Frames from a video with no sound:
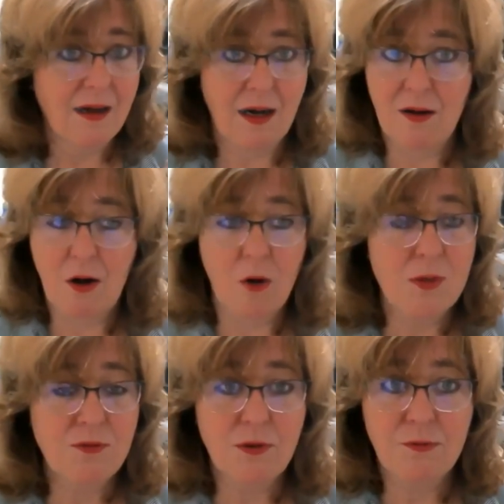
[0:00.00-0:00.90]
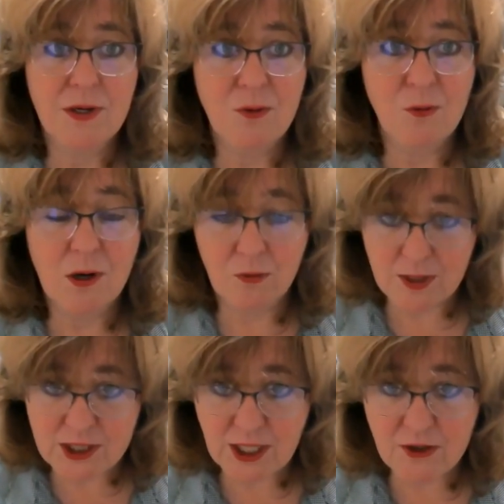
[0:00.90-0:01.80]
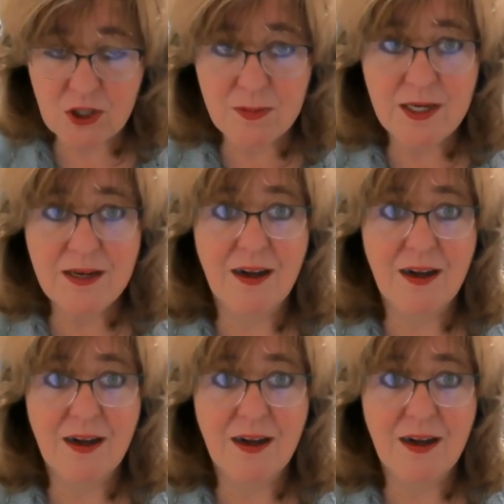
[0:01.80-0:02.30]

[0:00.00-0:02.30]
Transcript: Always feel free to reach out to me.